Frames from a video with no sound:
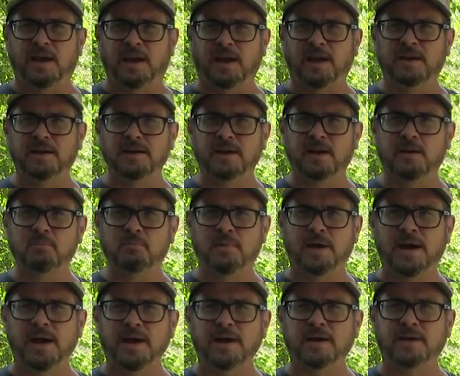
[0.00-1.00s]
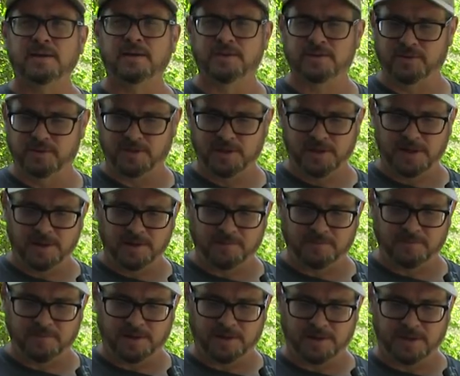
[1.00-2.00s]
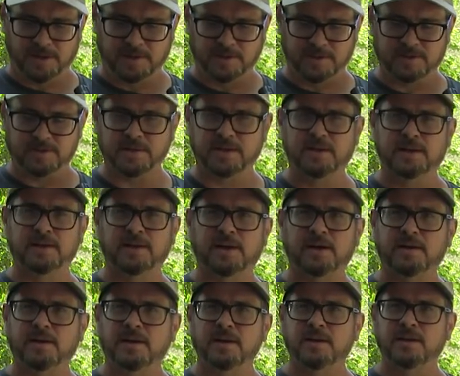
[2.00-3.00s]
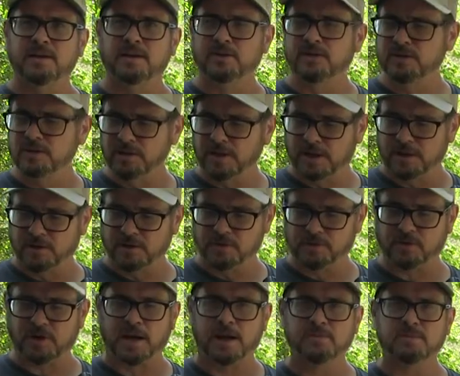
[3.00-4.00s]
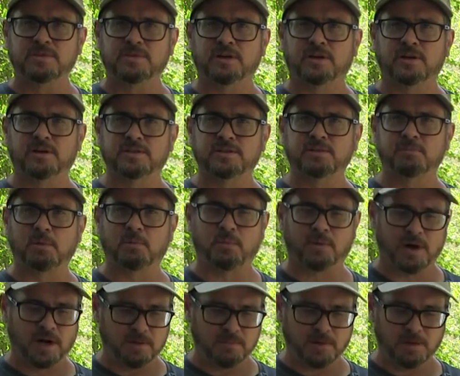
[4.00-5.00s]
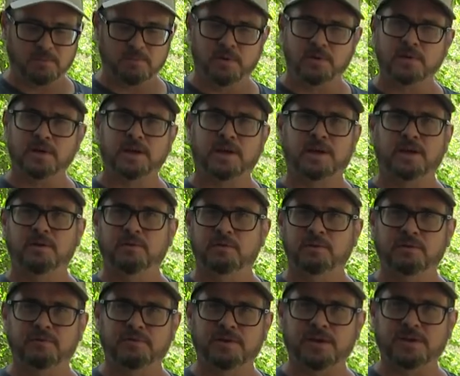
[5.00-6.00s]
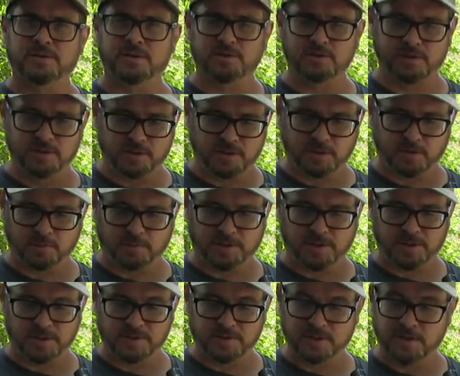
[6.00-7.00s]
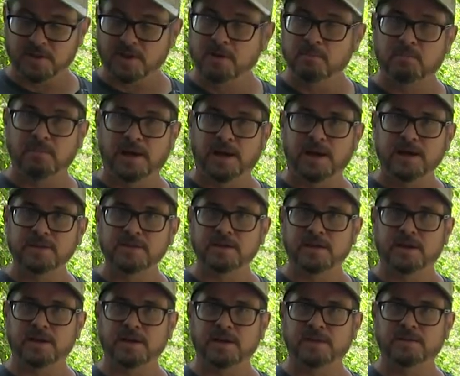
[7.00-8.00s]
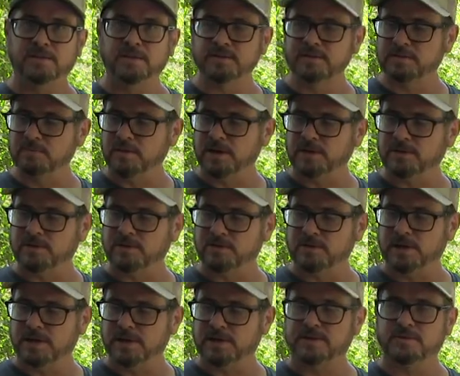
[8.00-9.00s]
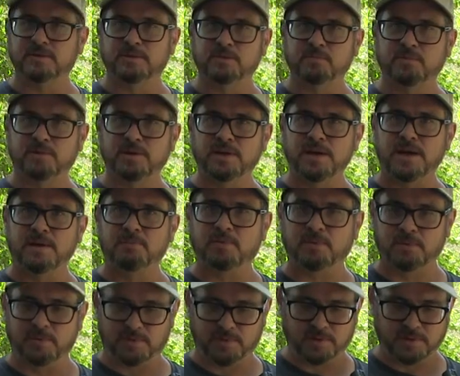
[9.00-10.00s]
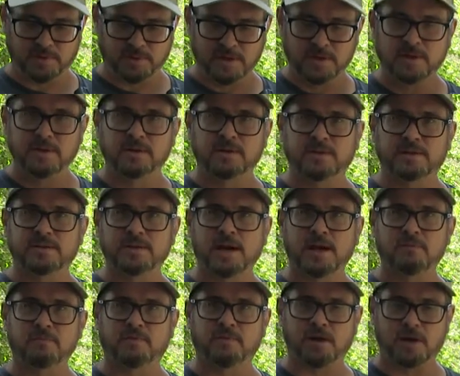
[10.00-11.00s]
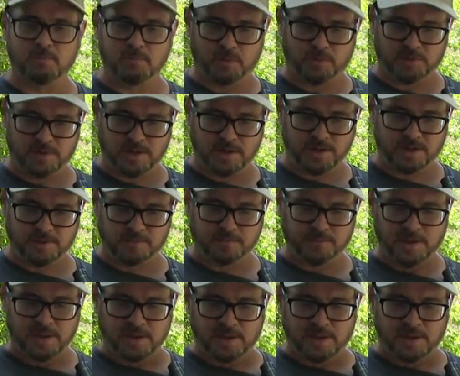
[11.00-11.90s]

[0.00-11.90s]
And I'm back. So yeah, I got this in. I usually like going through Amazon because I'm a Prime member and I get it real fast, usually in a couple days. But actually, I got this in about 2 days. So I was pretty happy with the time frame on that.